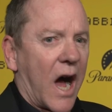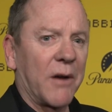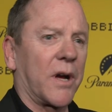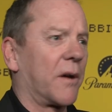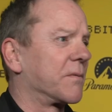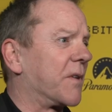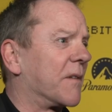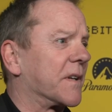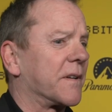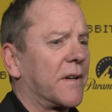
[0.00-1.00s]
I, I
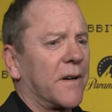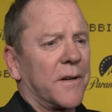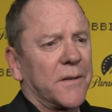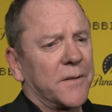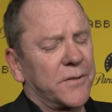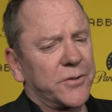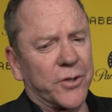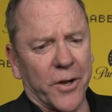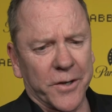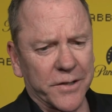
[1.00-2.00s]
loved it. Uh,
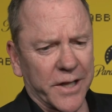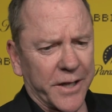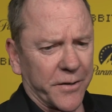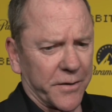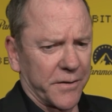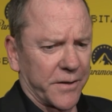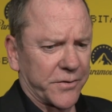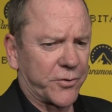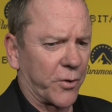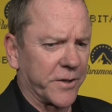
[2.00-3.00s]
John and Glenn are
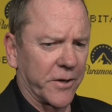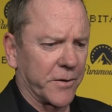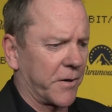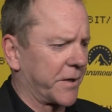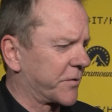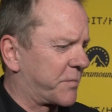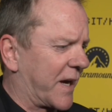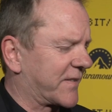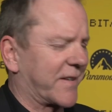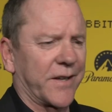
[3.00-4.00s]
extraordinary writers.
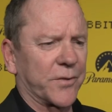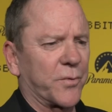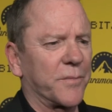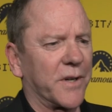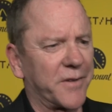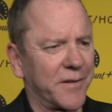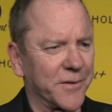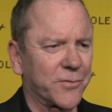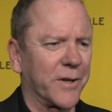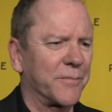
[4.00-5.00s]
Bad Santa is one of my
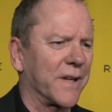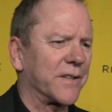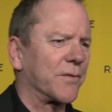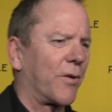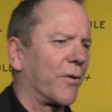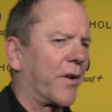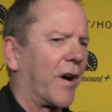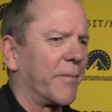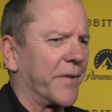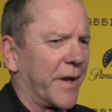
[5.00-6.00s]
favorite screenplays of all
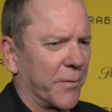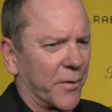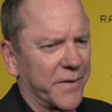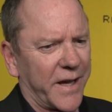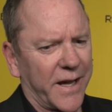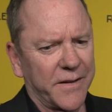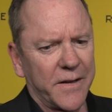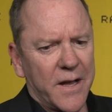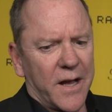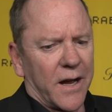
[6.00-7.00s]
time, and they wrote that.
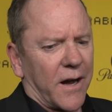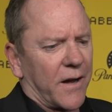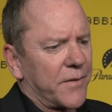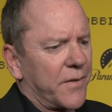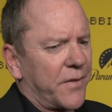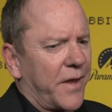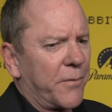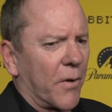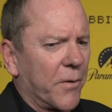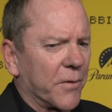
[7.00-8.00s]
Uh, they
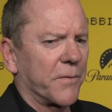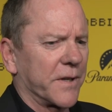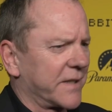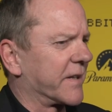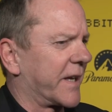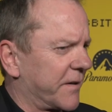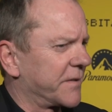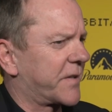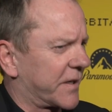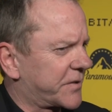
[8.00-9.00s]
wrote a really
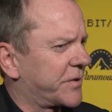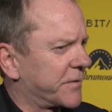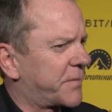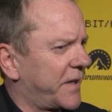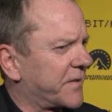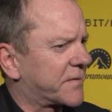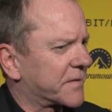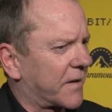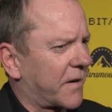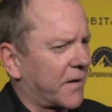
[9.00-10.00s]
layered, textured piece.
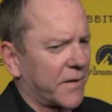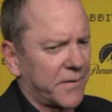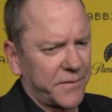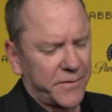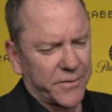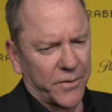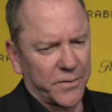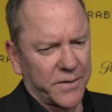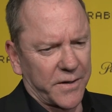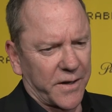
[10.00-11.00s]
Uh, you know
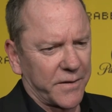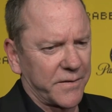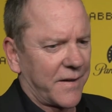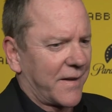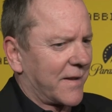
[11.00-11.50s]
uh,